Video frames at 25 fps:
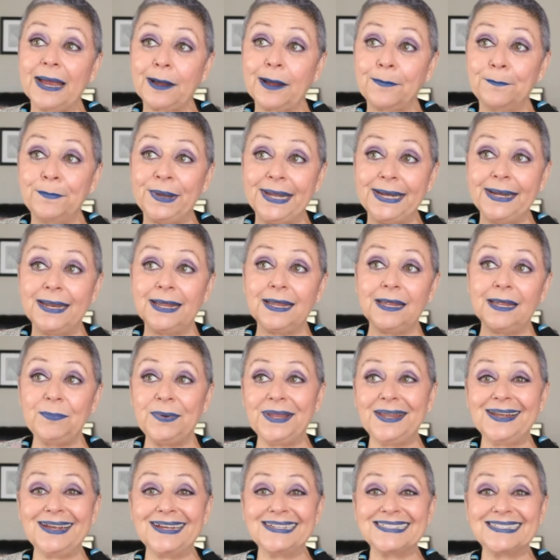Monday
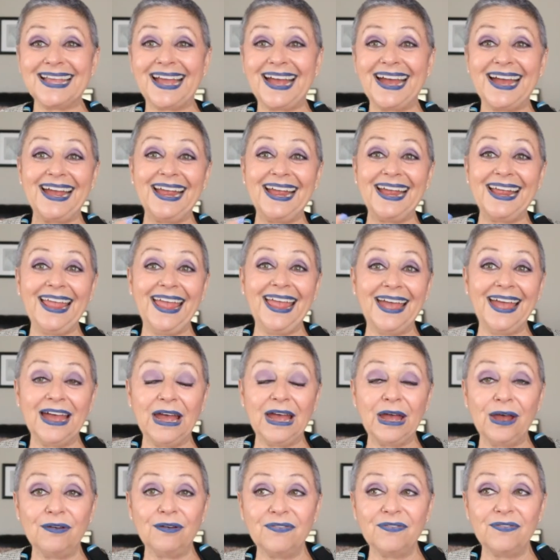because I
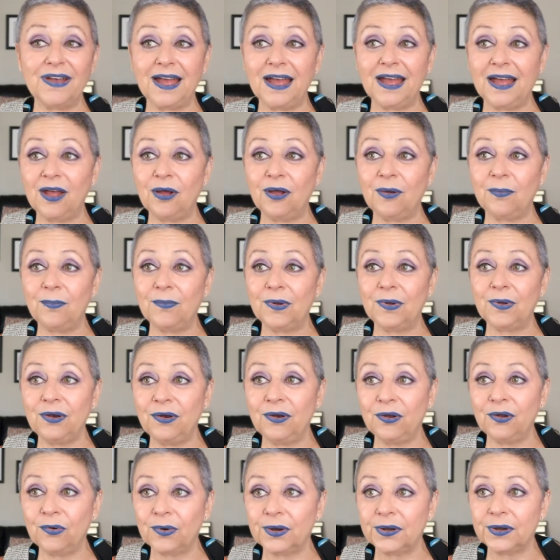have um,
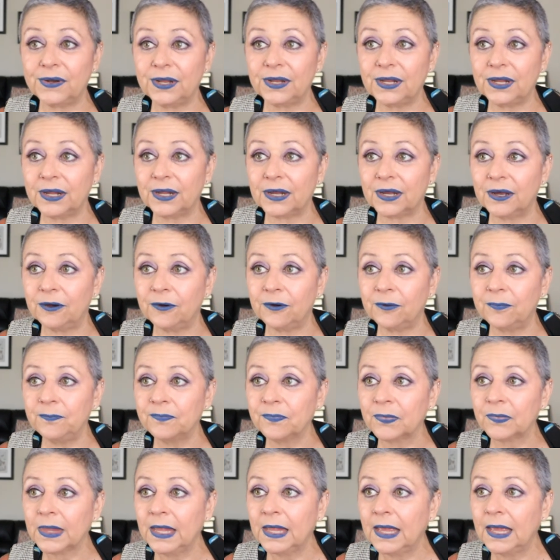nowhere to go.
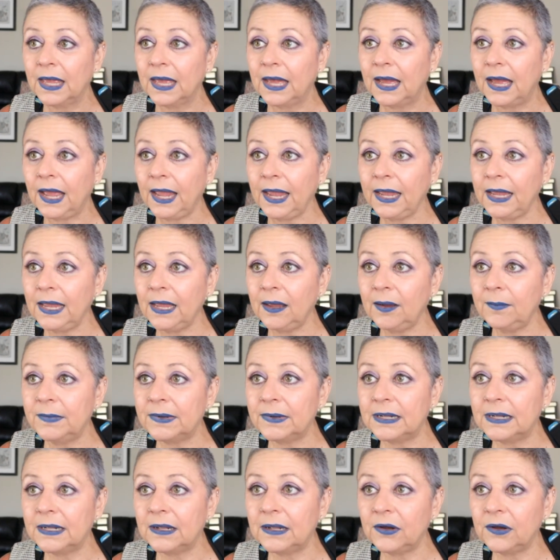Um,
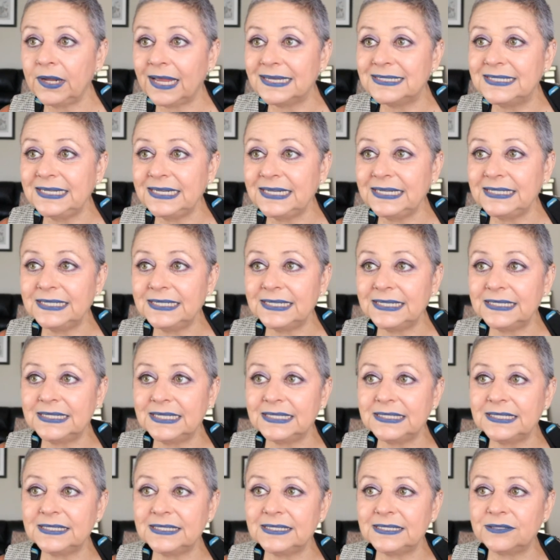okay, Z says,
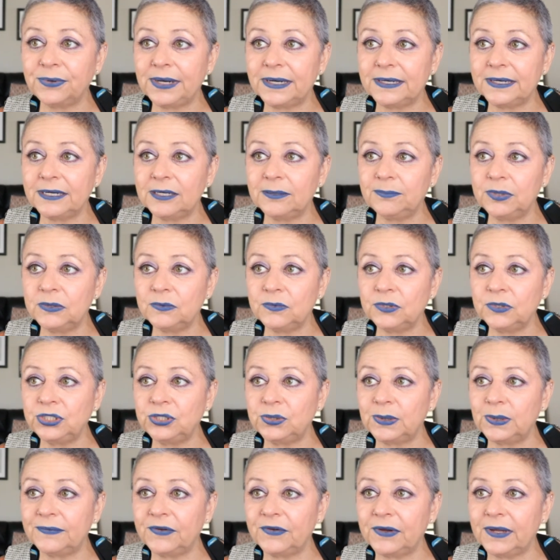This is random, but would
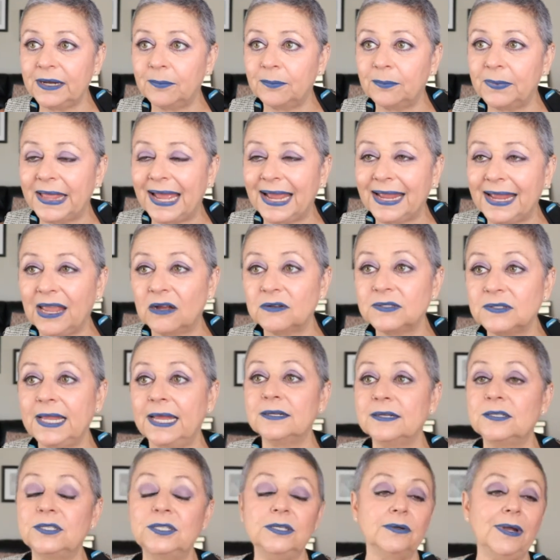you ever get a blackout
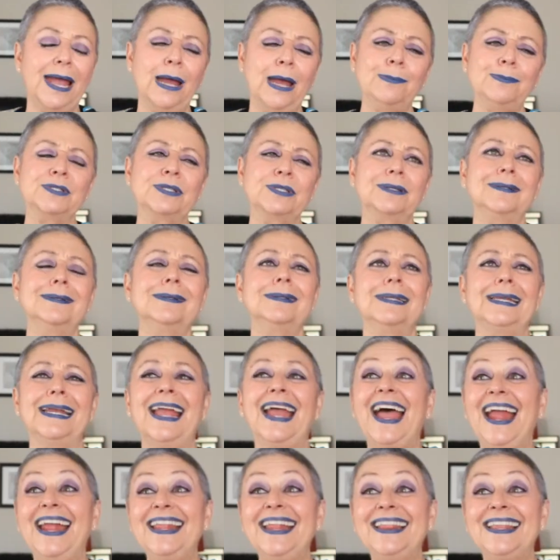tattoo? Absolutely.
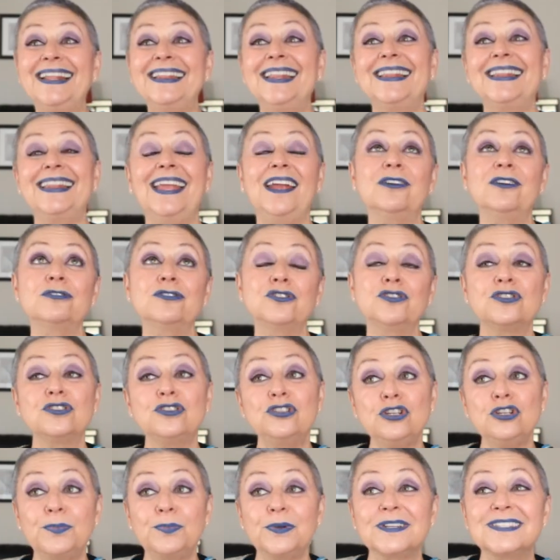I think that they are
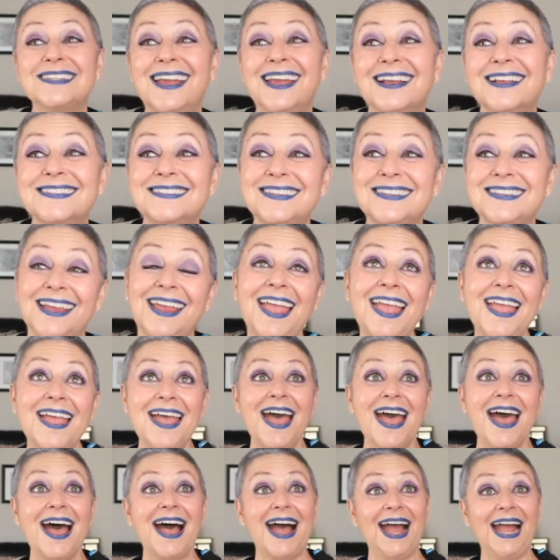super sexy.
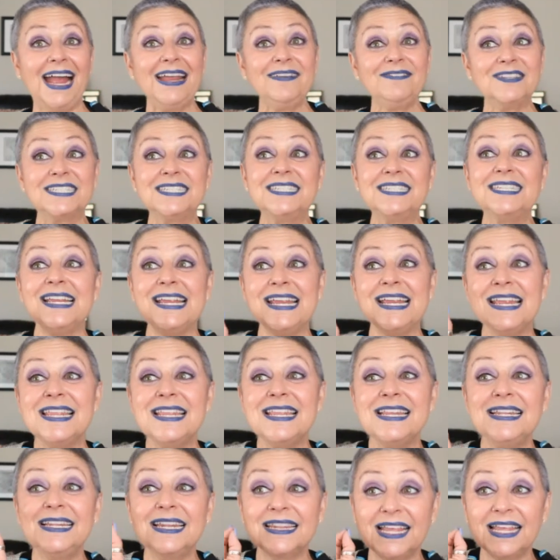I've
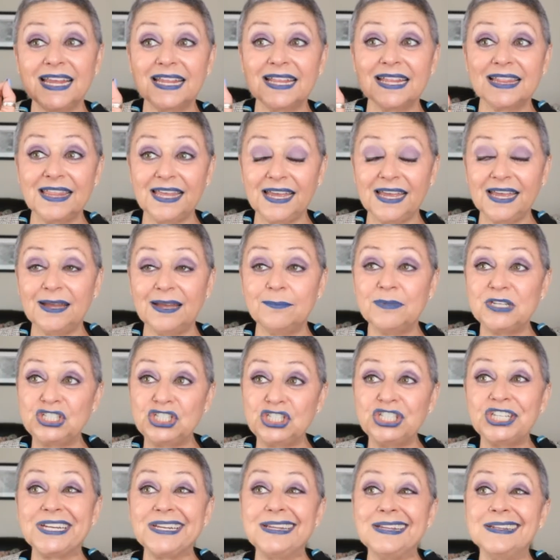seen the, the
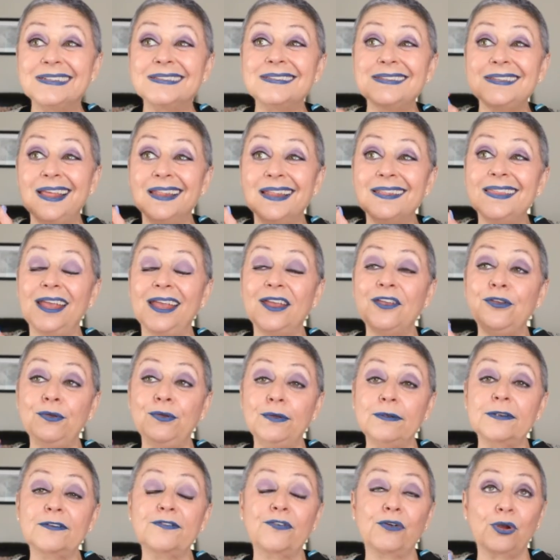machines that they
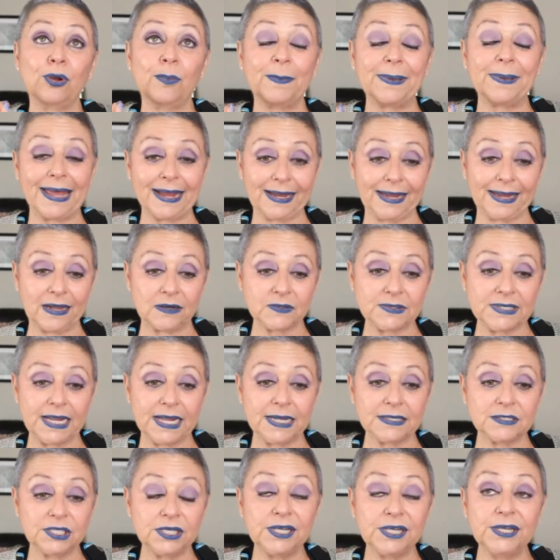use for a blackout
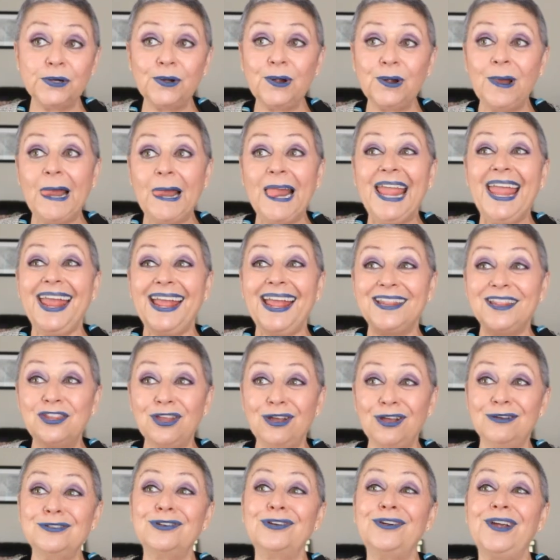tattoo, and
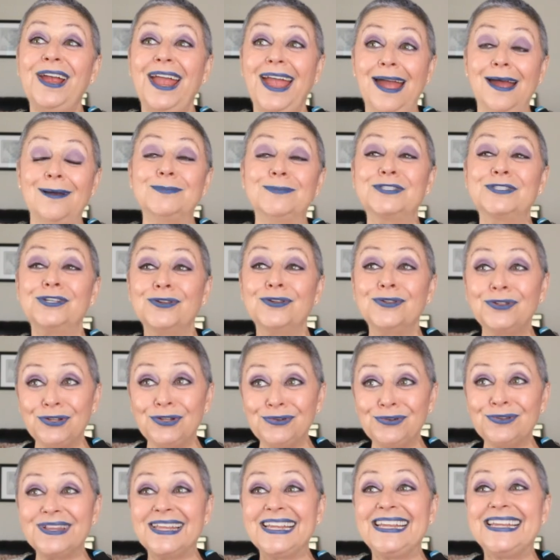those are
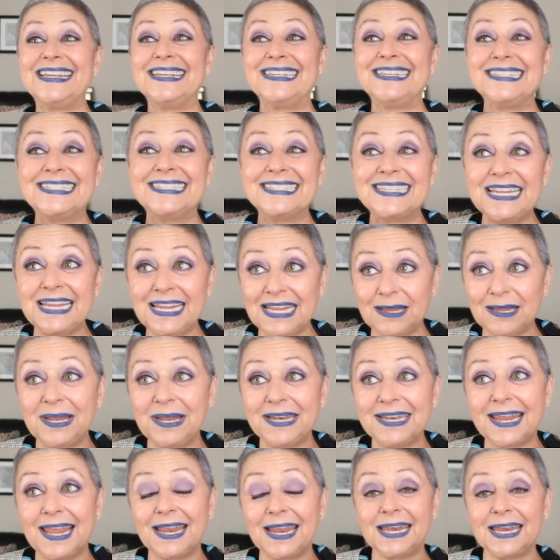absolutely
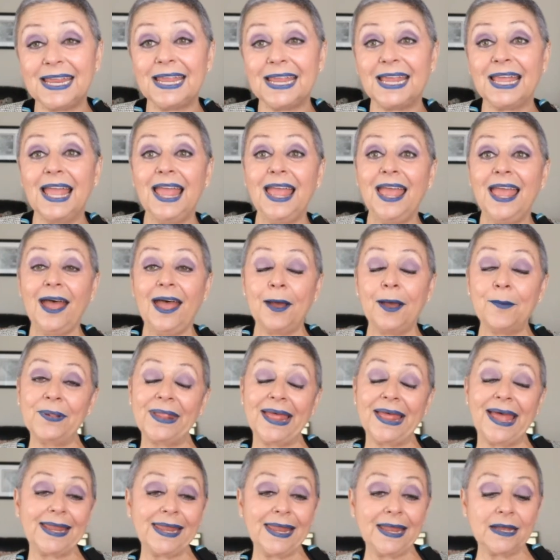intimidating. A
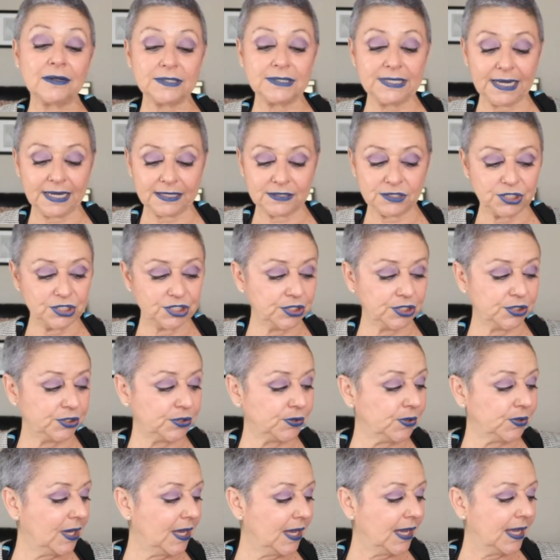blackout
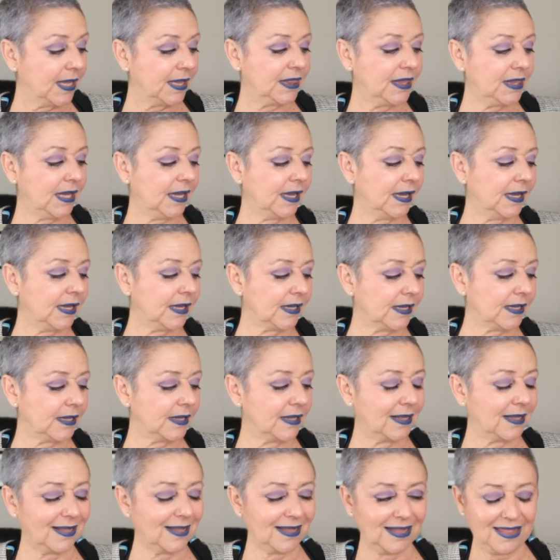tattoo, the,
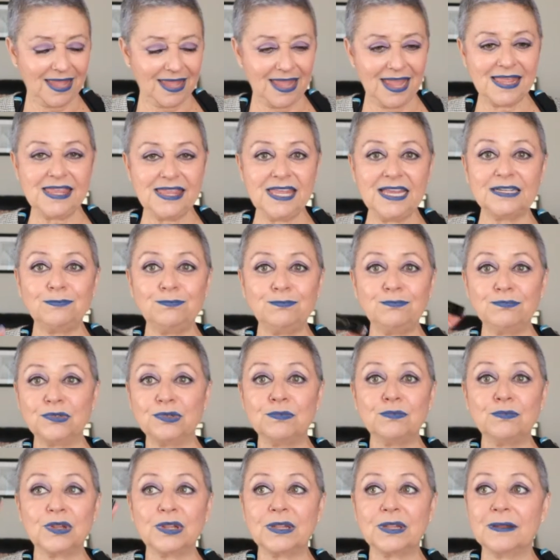
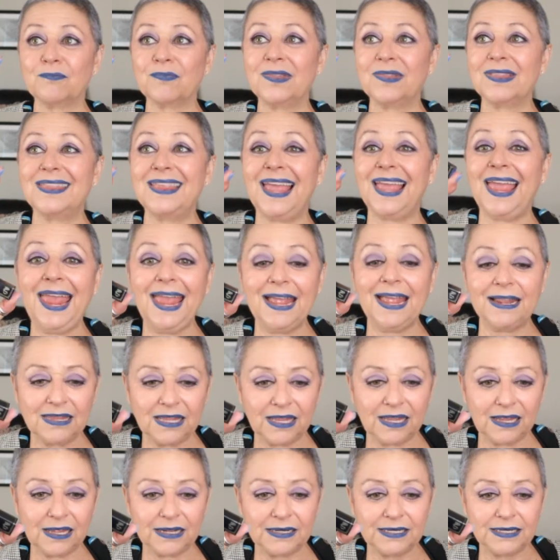the, the,
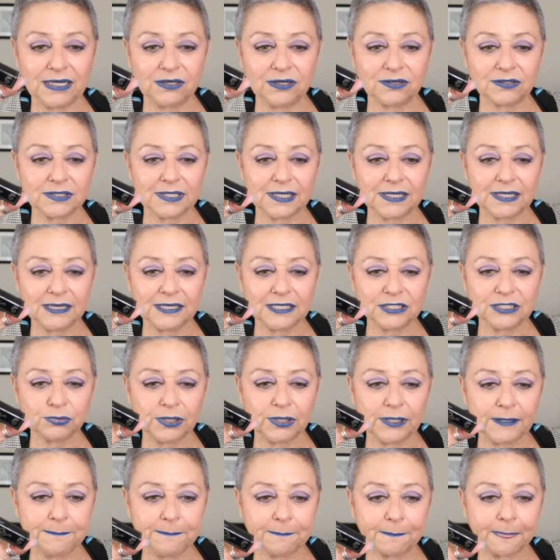the needles on this
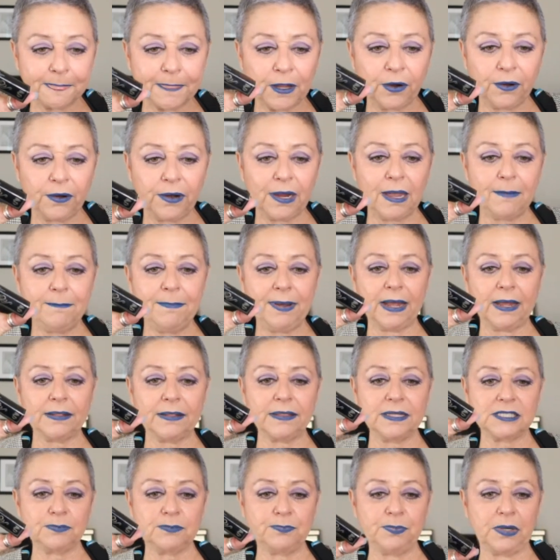one are about
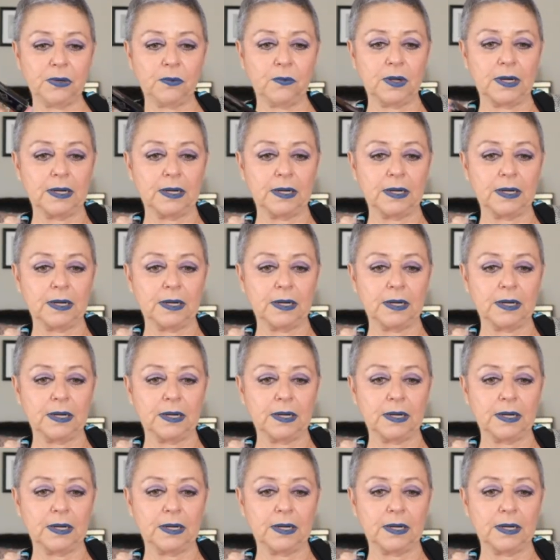this big one.